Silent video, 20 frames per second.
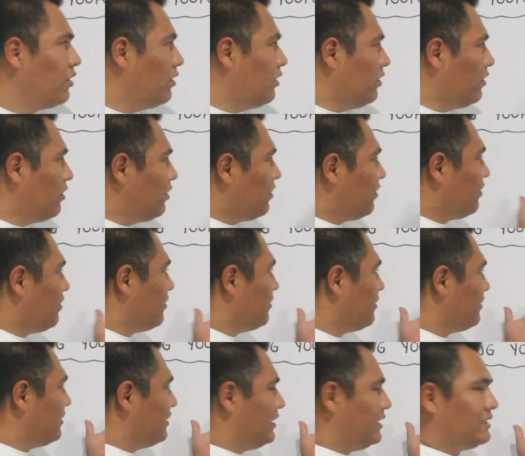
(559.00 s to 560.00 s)

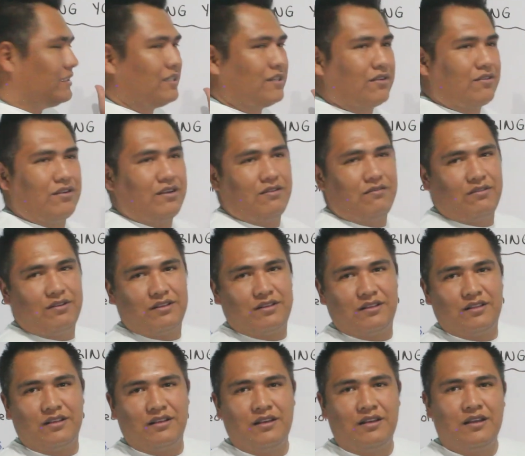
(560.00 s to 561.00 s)
or disagree with